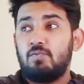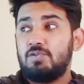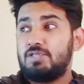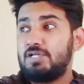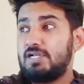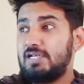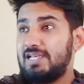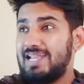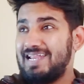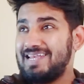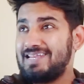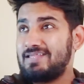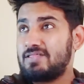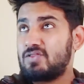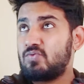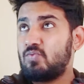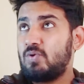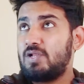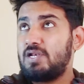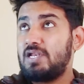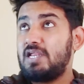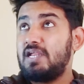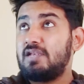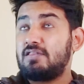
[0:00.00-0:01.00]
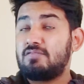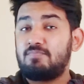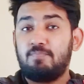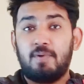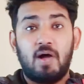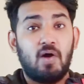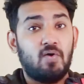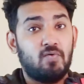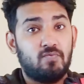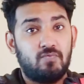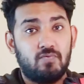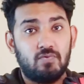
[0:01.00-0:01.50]
With the latest one, it's
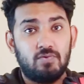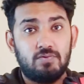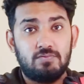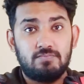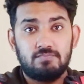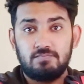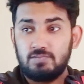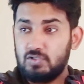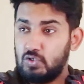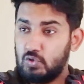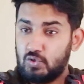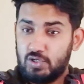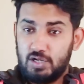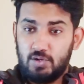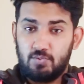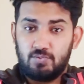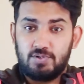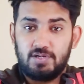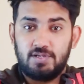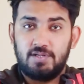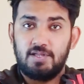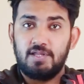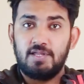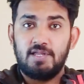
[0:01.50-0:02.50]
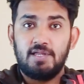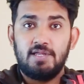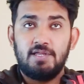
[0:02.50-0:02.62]
powerful, no doubt.